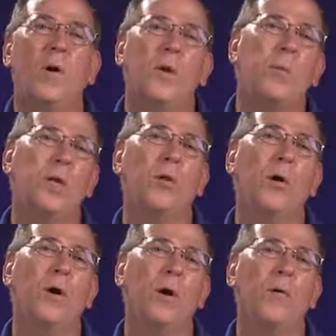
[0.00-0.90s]
What can we
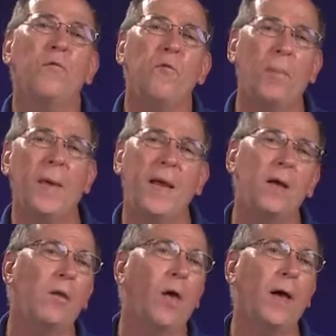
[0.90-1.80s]
learn from
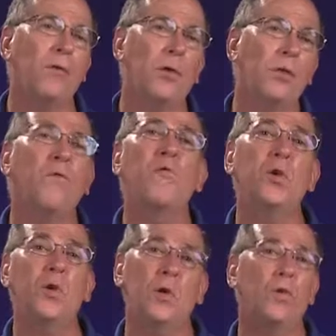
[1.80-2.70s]
analyzing the
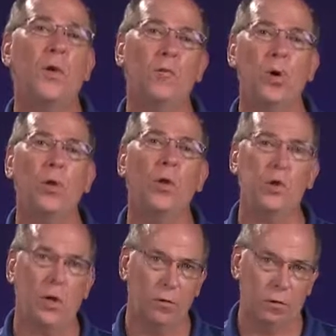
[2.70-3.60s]
physics of
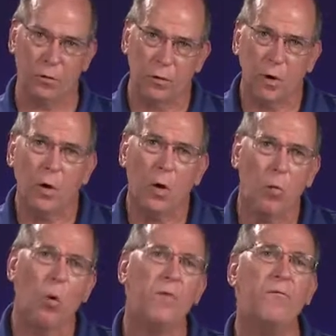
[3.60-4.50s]
collisions?
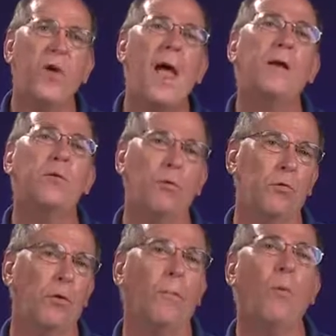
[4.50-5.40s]
What
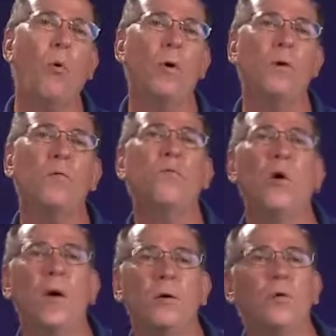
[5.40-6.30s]
factors are important
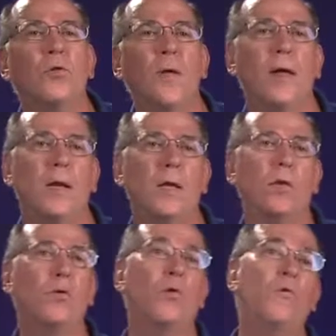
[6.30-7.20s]
for
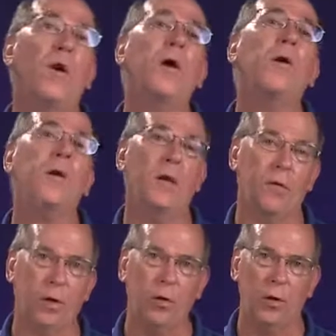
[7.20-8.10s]
understanding the severity
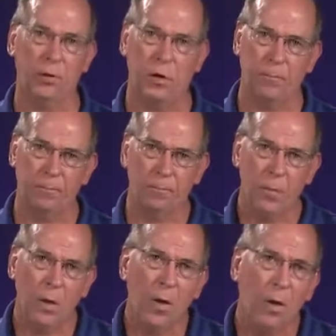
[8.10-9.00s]
of a collision?
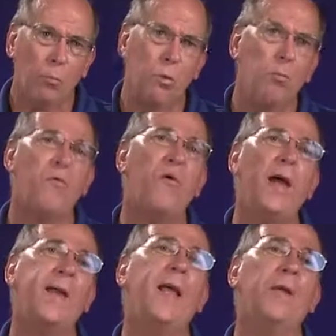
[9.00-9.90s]
We will
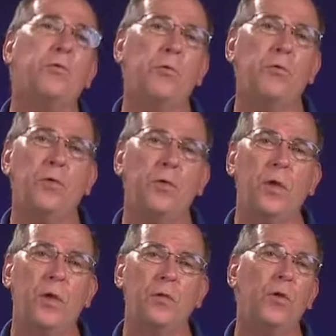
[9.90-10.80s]
find answers to
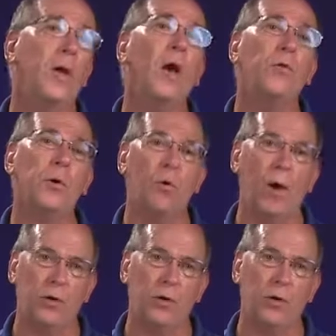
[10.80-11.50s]
these and other